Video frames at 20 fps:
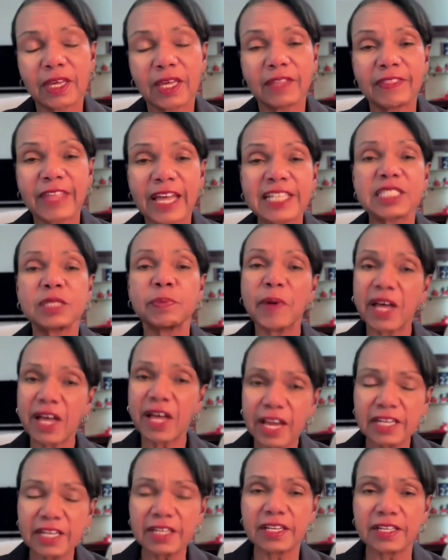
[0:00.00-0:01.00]
That's
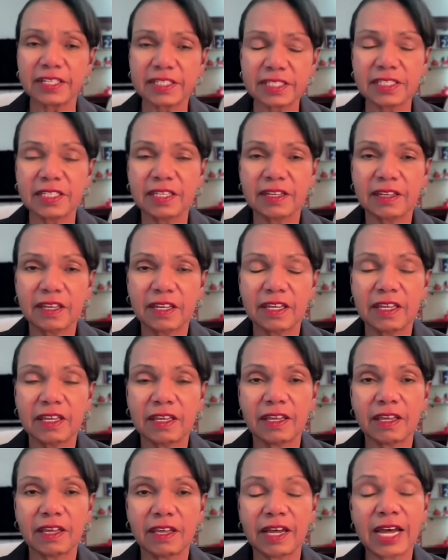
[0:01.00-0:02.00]
behind us.
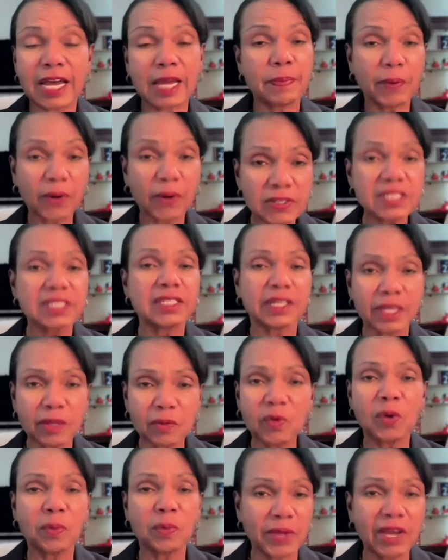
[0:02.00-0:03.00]
I
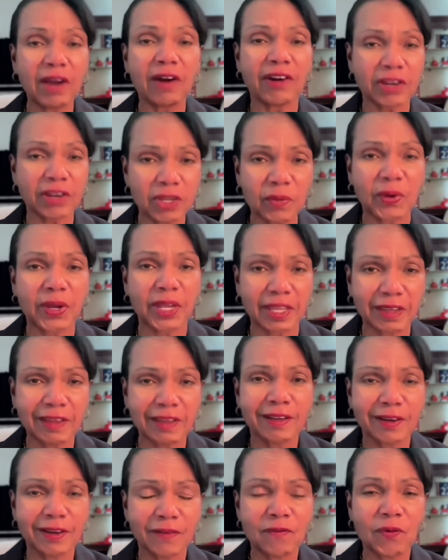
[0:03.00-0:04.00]
personally will be
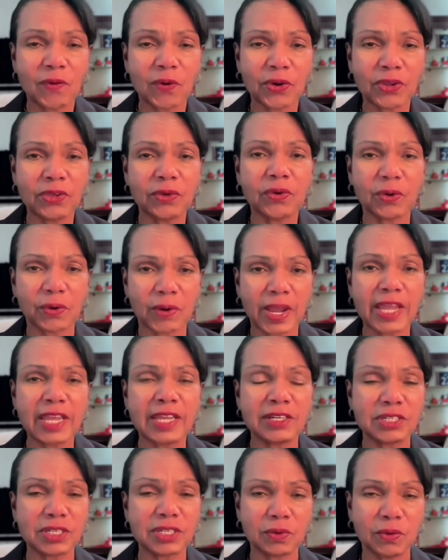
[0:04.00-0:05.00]
arguing for
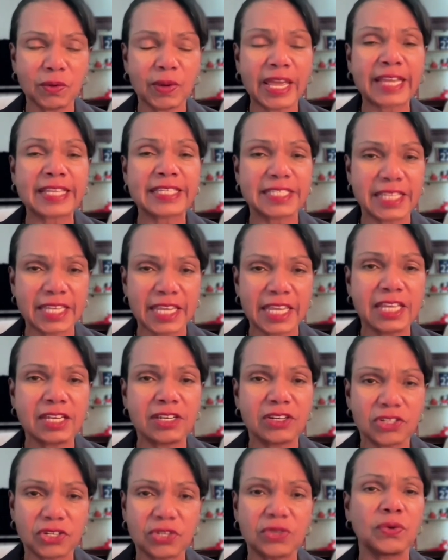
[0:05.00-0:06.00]
Ukraine to
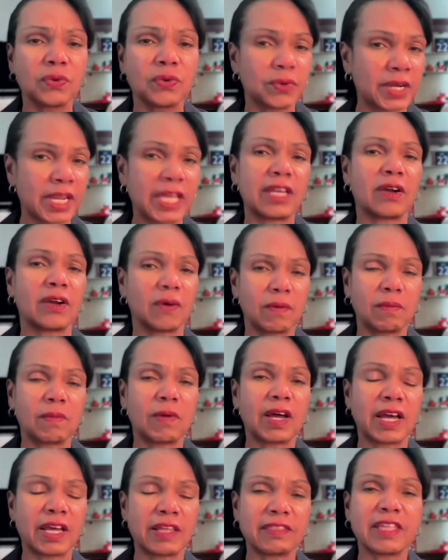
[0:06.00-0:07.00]
accede to NATO.
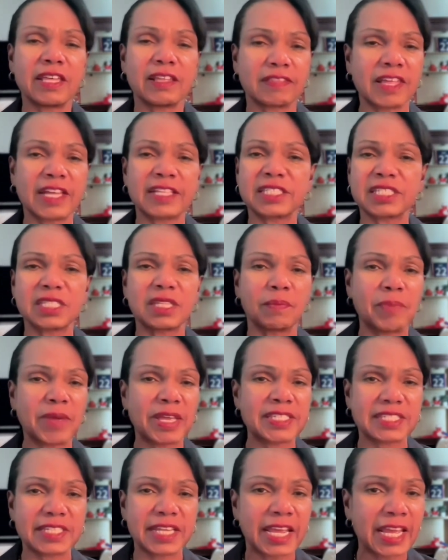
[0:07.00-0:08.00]
I think that's the
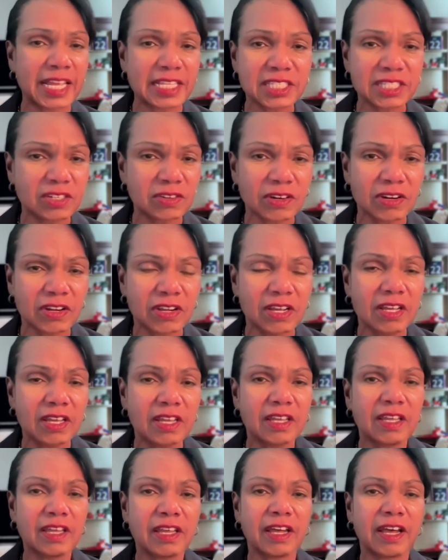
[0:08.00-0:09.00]
best answer.
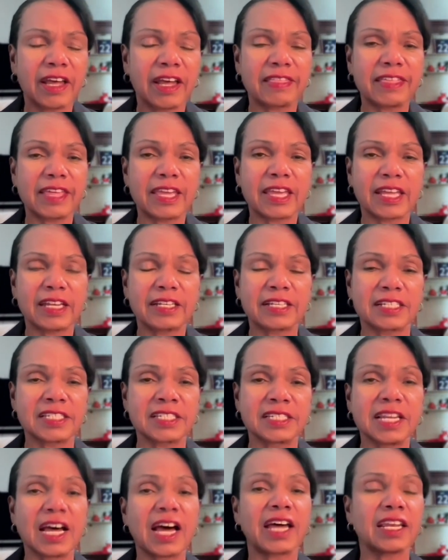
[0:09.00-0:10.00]
I think it
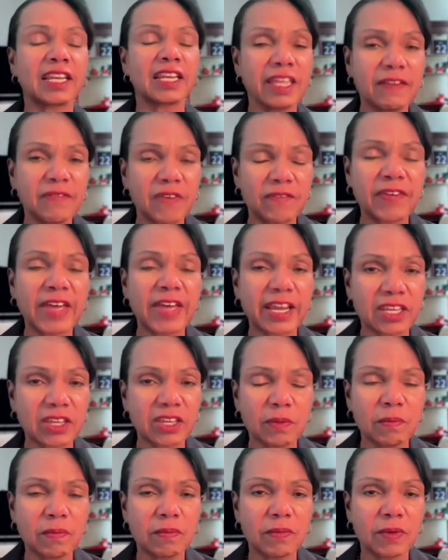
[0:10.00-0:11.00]
does not leave a
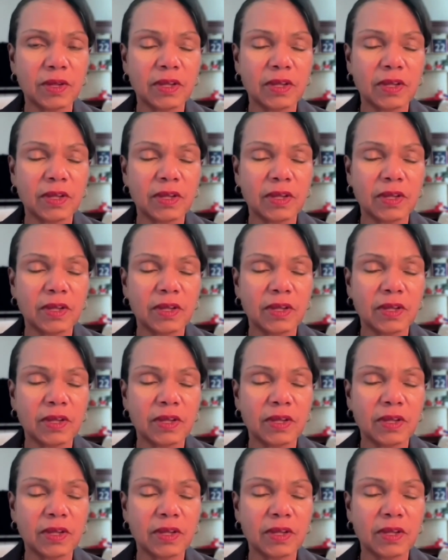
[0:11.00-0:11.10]
vacuum.